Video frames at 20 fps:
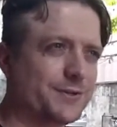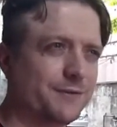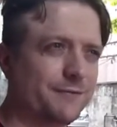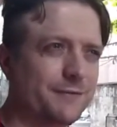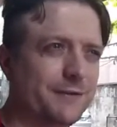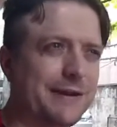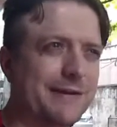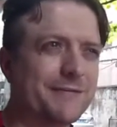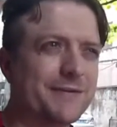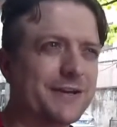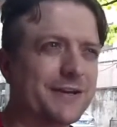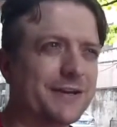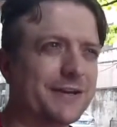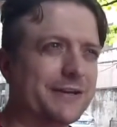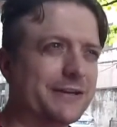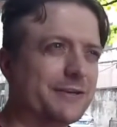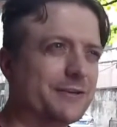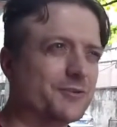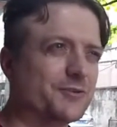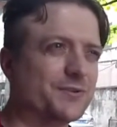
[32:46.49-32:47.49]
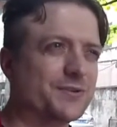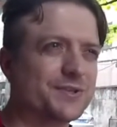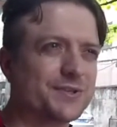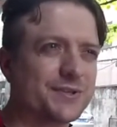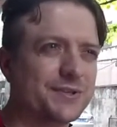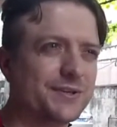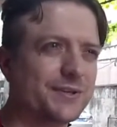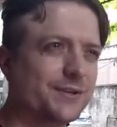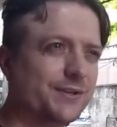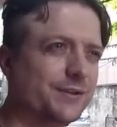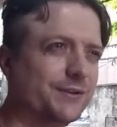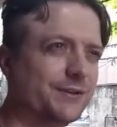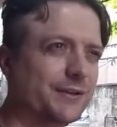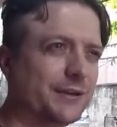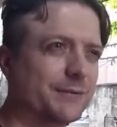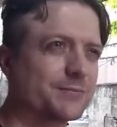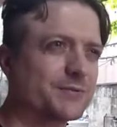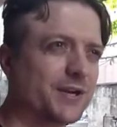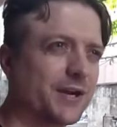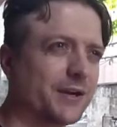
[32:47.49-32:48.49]
If you have any kind of interest in anything
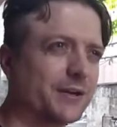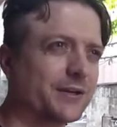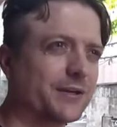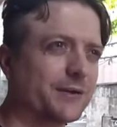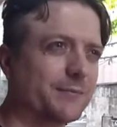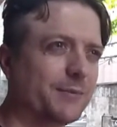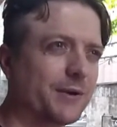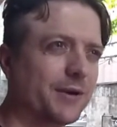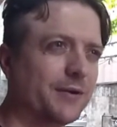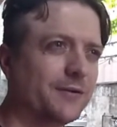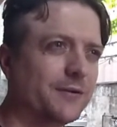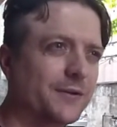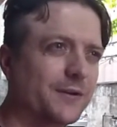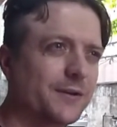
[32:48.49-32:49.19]
I'm talking about,